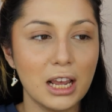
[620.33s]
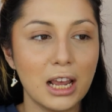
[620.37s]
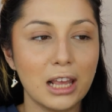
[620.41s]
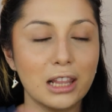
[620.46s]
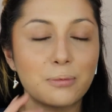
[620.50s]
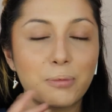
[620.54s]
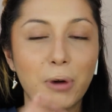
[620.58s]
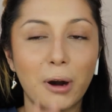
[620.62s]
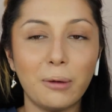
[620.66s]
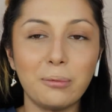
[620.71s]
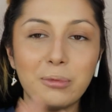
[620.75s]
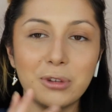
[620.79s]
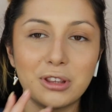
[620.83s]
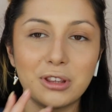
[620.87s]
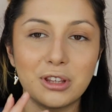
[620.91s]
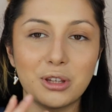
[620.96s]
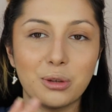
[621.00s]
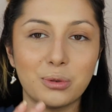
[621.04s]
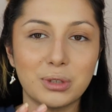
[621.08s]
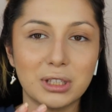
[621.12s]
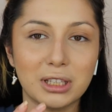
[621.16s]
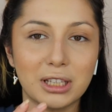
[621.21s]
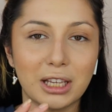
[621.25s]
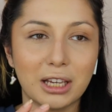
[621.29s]
The problem with
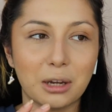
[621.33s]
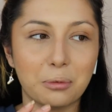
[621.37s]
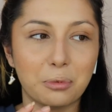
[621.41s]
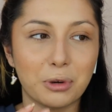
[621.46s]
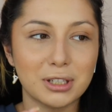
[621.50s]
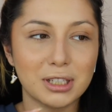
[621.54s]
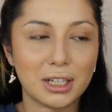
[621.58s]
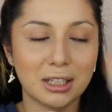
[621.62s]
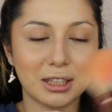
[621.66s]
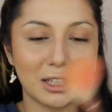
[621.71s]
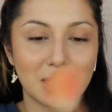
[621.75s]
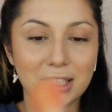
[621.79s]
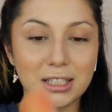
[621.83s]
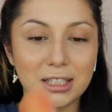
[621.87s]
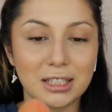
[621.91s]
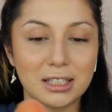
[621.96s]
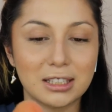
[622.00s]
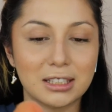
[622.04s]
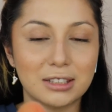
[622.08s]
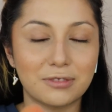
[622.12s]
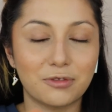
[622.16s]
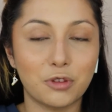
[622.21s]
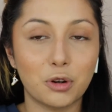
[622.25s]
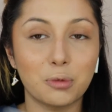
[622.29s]
using like a brush like this
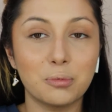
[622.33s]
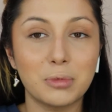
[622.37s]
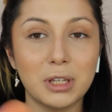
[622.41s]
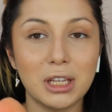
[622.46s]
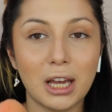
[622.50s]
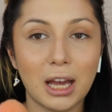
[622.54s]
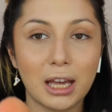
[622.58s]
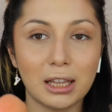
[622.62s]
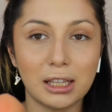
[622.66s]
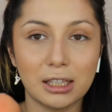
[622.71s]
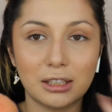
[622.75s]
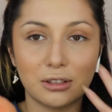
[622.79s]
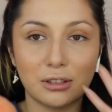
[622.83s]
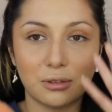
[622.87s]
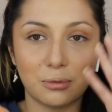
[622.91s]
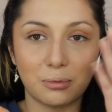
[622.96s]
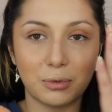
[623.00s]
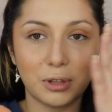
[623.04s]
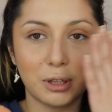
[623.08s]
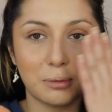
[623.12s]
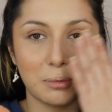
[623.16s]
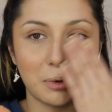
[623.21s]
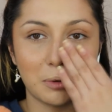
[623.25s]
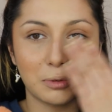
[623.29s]
is, for me, I like to
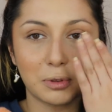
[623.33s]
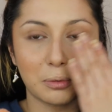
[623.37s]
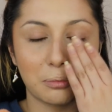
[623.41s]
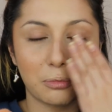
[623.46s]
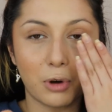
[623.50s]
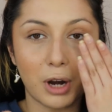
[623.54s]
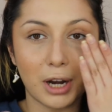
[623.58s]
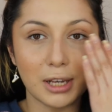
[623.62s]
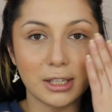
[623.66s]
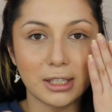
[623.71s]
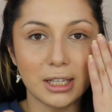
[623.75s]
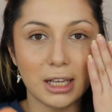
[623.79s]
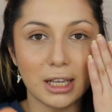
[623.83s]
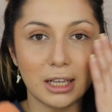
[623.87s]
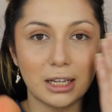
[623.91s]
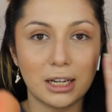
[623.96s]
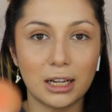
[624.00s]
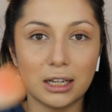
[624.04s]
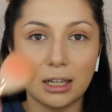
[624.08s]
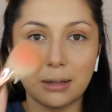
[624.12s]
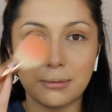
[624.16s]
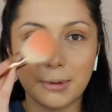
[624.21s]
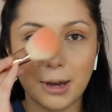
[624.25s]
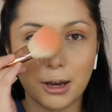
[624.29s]
really be able to press in
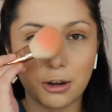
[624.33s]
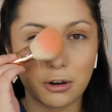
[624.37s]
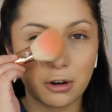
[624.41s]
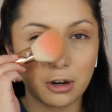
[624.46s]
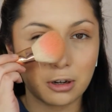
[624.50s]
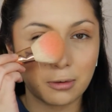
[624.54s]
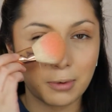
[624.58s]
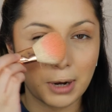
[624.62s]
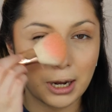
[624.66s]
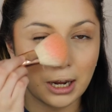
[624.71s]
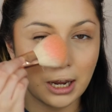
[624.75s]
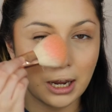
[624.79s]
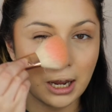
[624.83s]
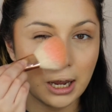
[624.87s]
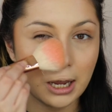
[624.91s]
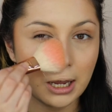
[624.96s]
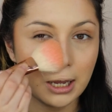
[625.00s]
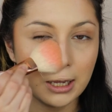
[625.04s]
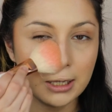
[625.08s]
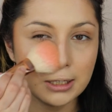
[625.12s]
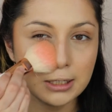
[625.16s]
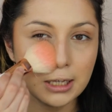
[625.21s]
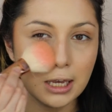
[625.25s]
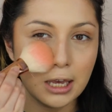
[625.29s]
any powder under my
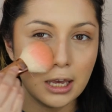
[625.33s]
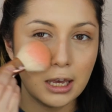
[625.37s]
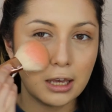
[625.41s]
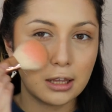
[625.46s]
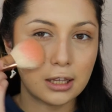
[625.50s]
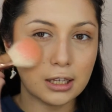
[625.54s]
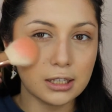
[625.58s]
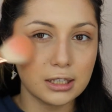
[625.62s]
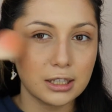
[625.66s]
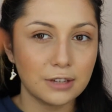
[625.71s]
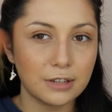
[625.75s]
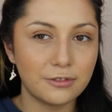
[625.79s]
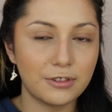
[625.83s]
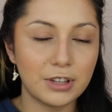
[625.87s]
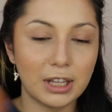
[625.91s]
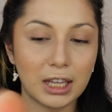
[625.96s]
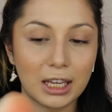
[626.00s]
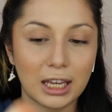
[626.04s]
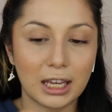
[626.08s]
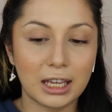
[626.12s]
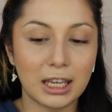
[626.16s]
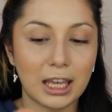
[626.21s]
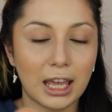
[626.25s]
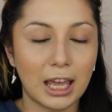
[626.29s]
eyes. This I feel
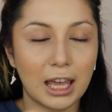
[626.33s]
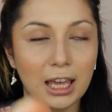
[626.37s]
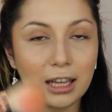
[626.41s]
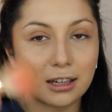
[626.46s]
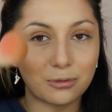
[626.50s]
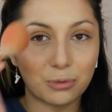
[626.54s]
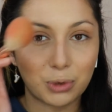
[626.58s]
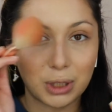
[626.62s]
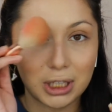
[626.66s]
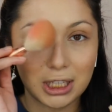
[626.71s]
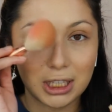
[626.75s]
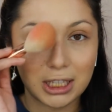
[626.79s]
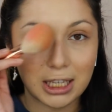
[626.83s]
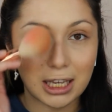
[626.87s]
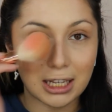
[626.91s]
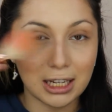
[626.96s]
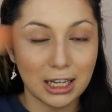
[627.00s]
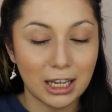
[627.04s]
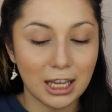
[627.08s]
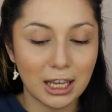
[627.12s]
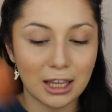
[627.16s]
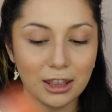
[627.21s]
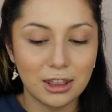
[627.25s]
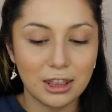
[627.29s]
like I can't really
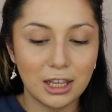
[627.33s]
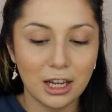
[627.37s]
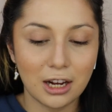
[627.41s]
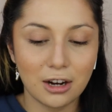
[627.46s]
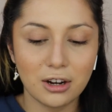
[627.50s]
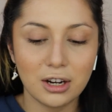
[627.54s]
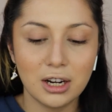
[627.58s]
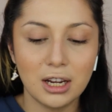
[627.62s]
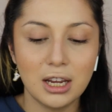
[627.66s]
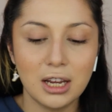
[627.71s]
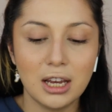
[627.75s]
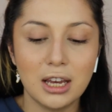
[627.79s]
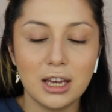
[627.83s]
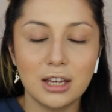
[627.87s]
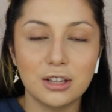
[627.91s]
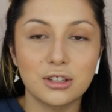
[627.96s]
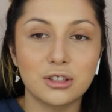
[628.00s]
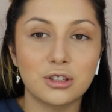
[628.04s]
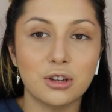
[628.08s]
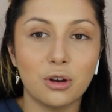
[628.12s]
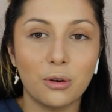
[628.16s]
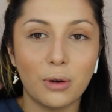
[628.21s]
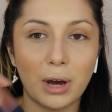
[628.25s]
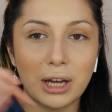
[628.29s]
get in there,
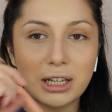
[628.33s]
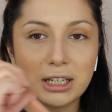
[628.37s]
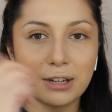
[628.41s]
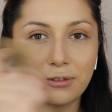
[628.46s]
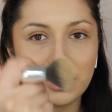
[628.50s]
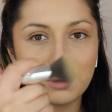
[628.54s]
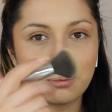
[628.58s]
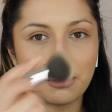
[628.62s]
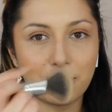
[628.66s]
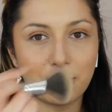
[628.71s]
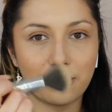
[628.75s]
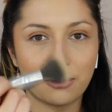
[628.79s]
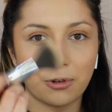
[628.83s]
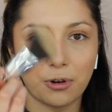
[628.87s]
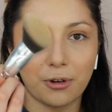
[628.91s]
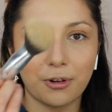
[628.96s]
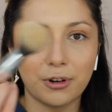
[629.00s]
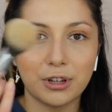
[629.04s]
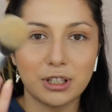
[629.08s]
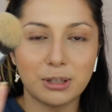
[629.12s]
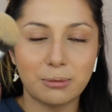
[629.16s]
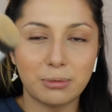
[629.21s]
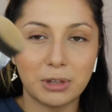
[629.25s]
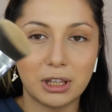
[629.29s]
so I definitely
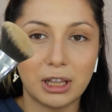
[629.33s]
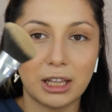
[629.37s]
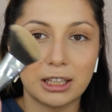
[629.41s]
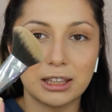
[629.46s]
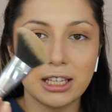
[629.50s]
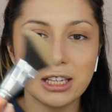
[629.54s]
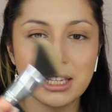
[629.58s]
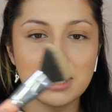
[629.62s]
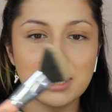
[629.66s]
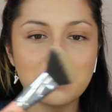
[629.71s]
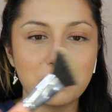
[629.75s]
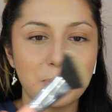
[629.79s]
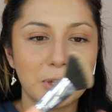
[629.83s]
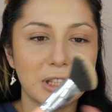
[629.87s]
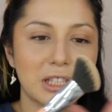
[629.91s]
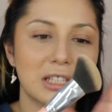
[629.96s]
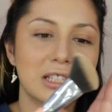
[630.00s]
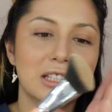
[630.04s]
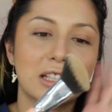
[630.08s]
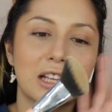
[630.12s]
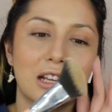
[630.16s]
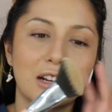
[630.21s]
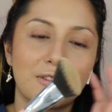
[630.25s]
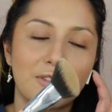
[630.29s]
prefer something like this, but this
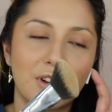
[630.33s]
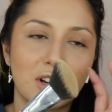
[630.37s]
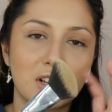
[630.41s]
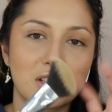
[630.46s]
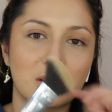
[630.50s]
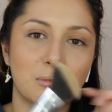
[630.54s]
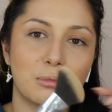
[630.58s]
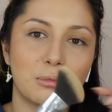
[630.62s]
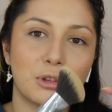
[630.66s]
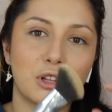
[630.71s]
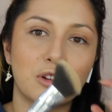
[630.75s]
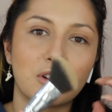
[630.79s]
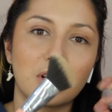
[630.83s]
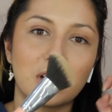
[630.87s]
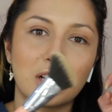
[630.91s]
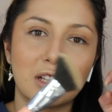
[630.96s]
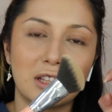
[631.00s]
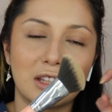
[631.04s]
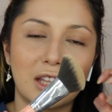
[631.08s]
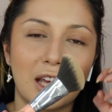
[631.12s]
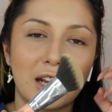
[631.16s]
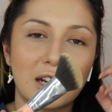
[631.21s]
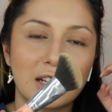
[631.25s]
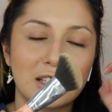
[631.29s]
is kind of very similar
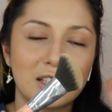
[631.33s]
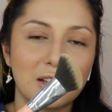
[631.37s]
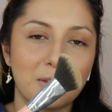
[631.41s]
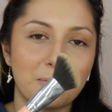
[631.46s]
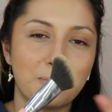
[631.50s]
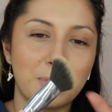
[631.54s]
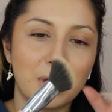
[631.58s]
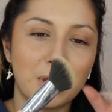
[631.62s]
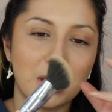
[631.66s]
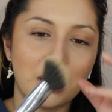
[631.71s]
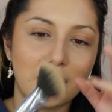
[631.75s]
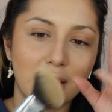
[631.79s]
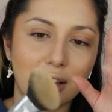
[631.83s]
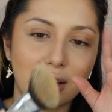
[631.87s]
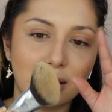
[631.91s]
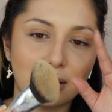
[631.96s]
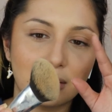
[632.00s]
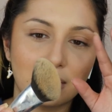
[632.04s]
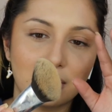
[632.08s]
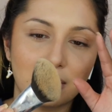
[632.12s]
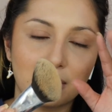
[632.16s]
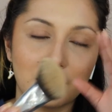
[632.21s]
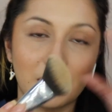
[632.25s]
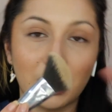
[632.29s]
in that it's a
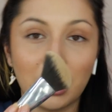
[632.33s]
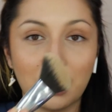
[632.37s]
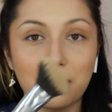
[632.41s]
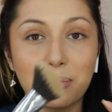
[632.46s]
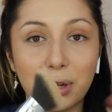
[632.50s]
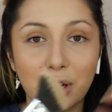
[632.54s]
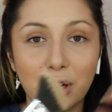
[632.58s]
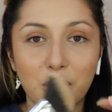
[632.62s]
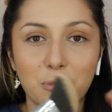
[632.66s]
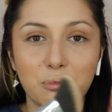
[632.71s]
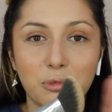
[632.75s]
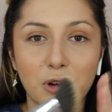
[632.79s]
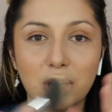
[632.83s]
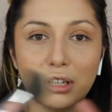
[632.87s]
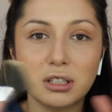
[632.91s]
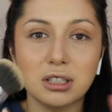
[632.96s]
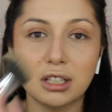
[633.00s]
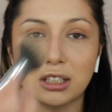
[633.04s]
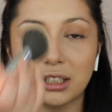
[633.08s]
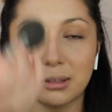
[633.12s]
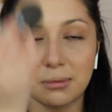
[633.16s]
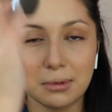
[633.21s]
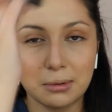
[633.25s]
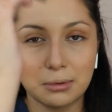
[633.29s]
bigger brush
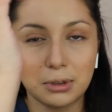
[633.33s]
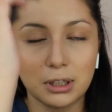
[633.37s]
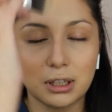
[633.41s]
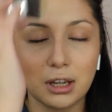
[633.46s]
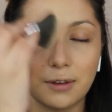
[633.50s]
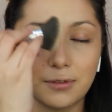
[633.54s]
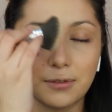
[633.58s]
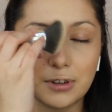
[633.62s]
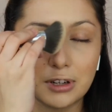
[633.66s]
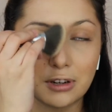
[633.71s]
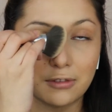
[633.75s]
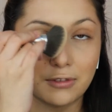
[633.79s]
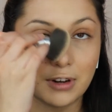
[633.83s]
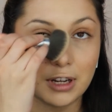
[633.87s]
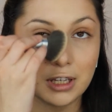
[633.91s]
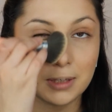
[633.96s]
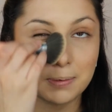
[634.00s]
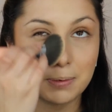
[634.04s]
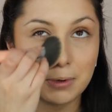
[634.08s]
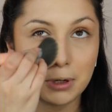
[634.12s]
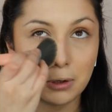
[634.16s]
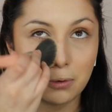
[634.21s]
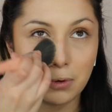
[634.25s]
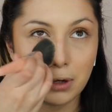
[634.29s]
that's gonna be able to cover your face
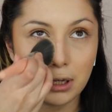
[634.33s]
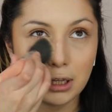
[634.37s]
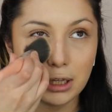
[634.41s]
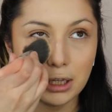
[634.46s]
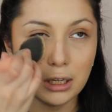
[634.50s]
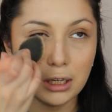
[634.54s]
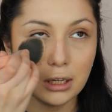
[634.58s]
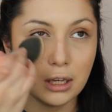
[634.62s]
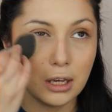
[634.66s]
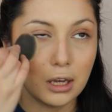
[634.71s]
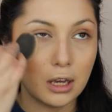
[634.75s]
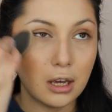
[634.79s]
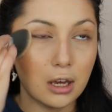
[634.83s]
pretty quickly.